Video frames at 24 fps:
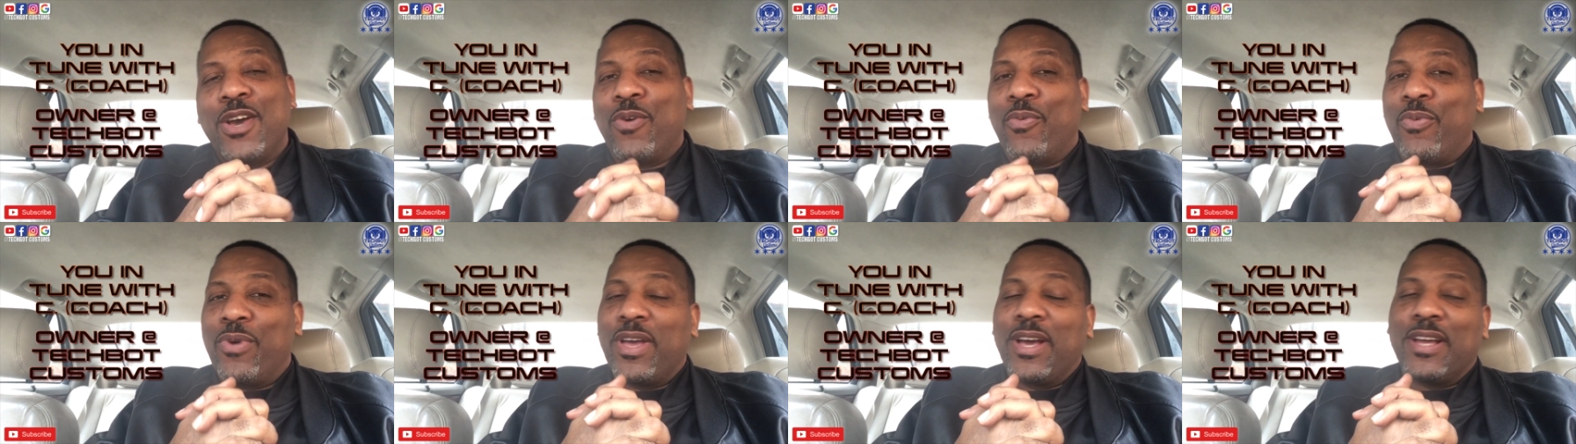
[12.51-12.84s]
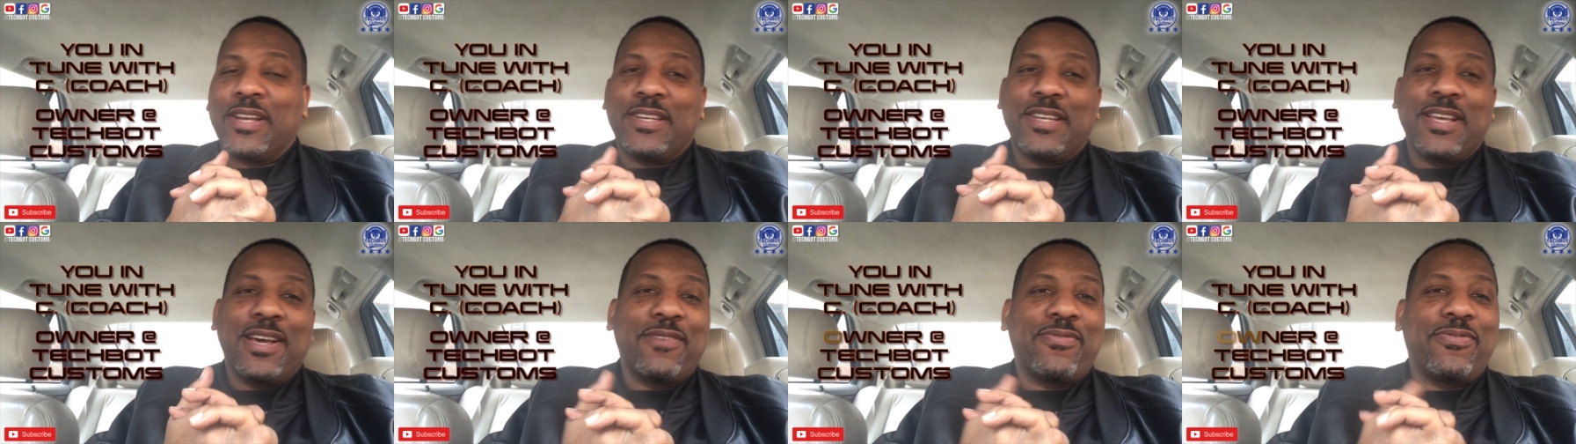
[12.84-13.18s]
We are
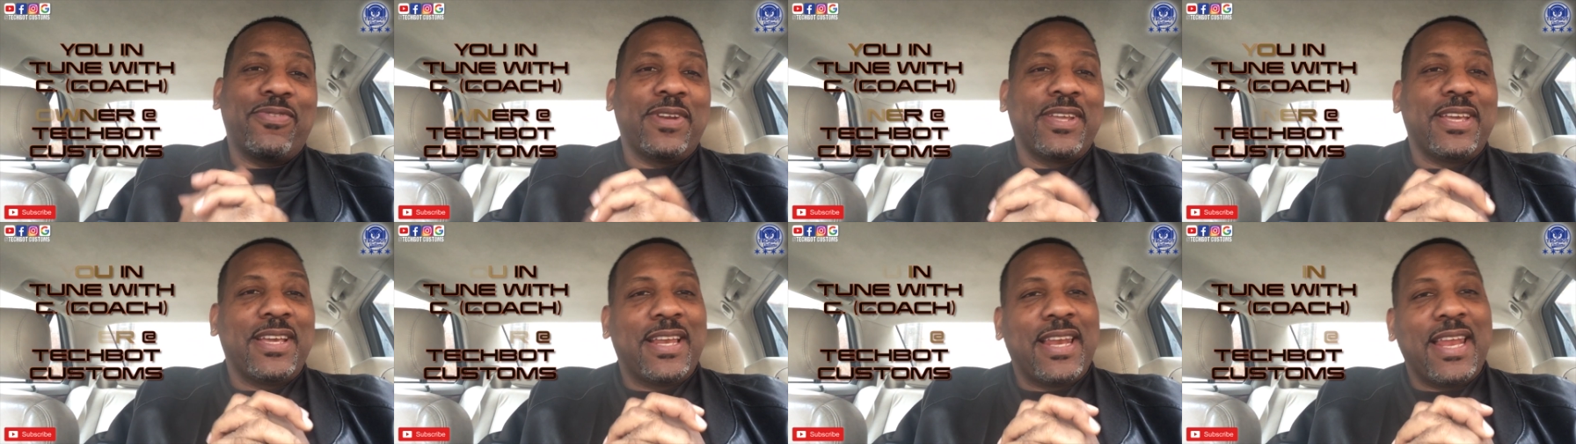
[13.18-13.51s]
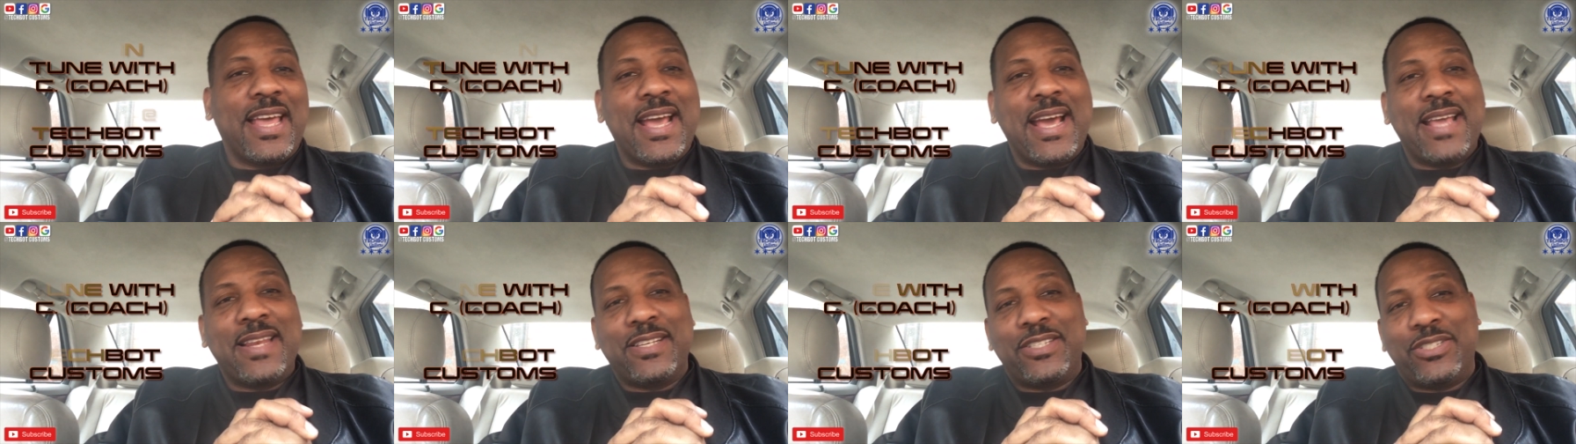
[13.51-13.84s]
definitely
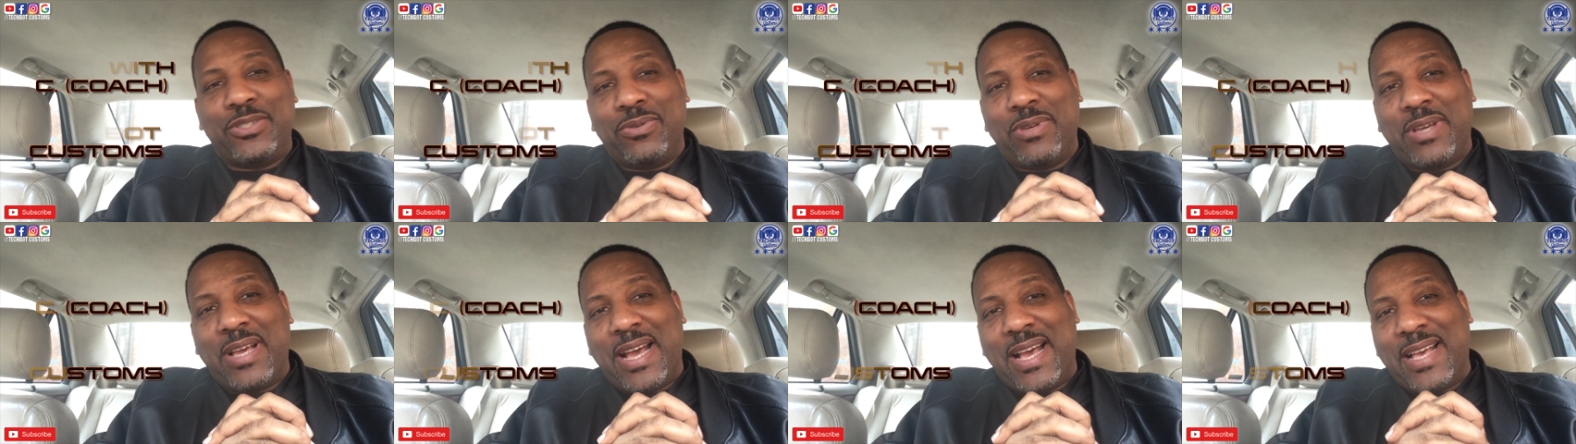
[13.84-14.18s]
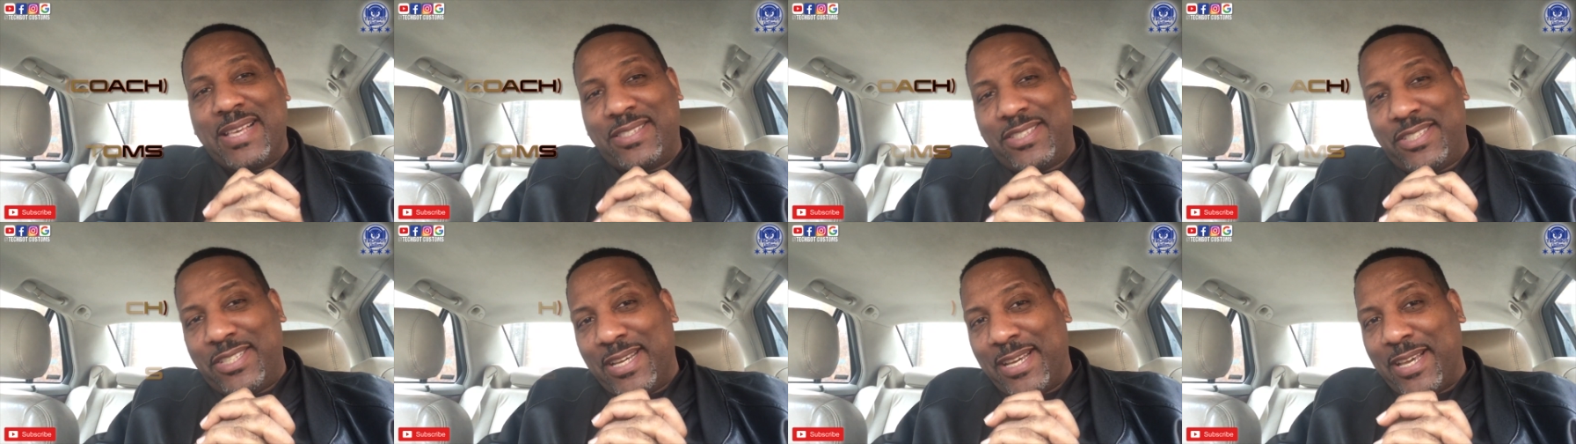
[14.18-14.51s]
glad that you
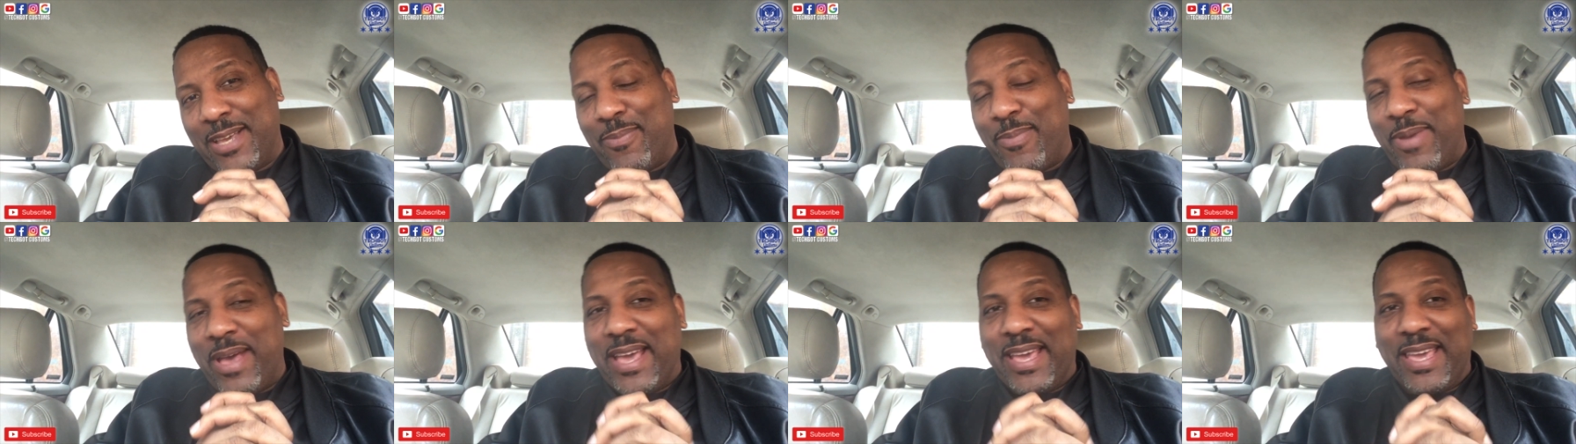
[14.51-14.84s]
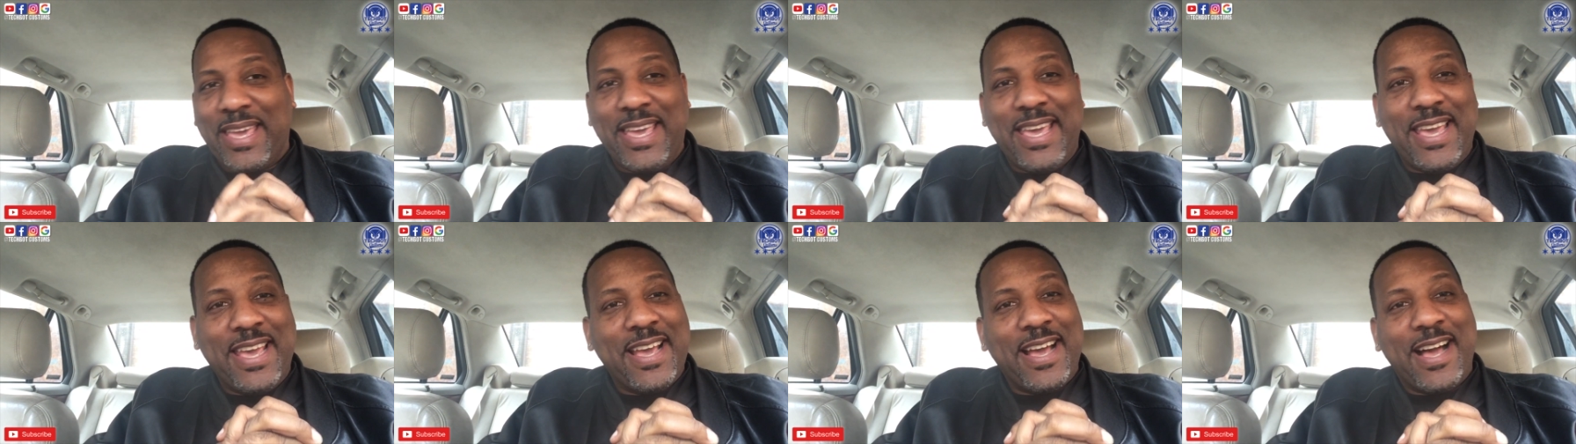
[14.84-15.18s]
guys checking
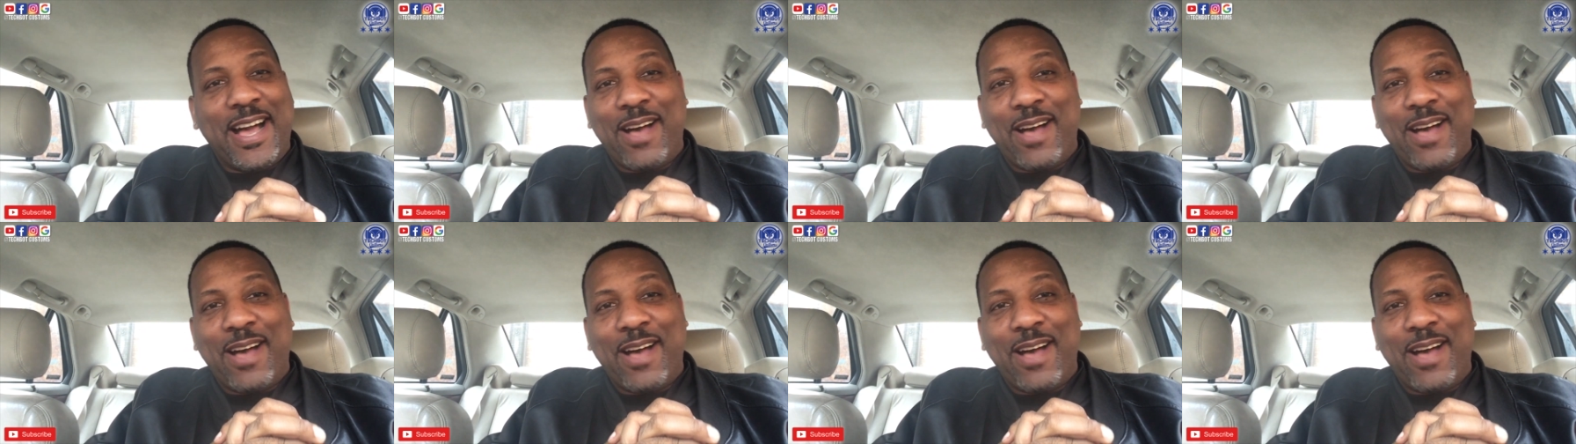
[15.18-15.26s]
back in.